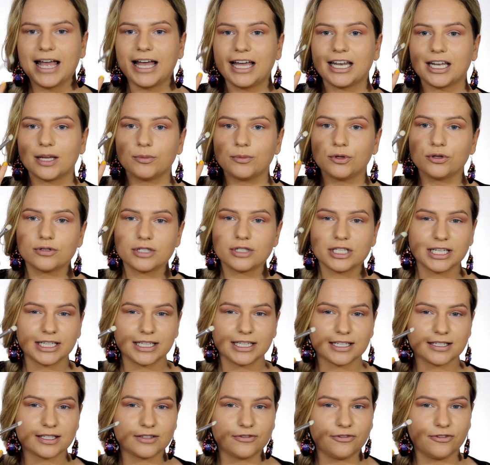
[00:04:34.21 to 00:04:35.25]
And I'm using
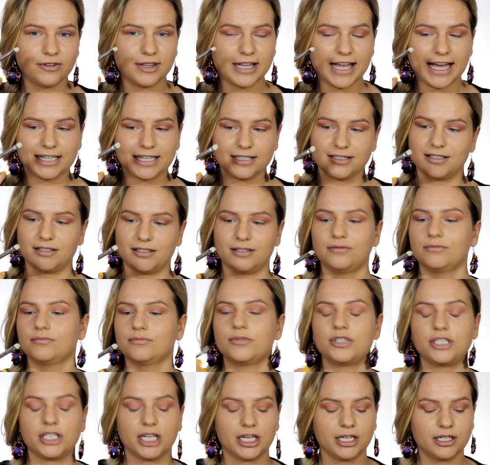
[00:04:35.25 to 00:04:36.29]
this flat
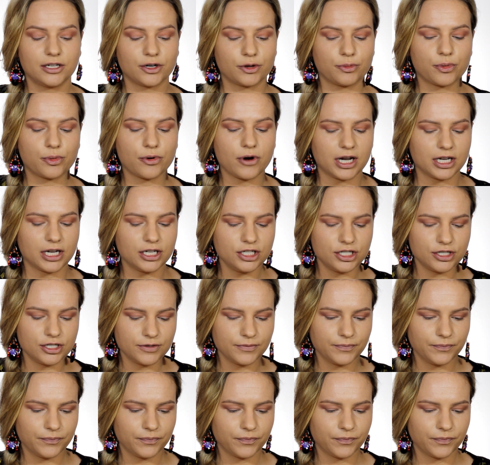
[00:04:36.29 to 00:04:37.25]
shader brush.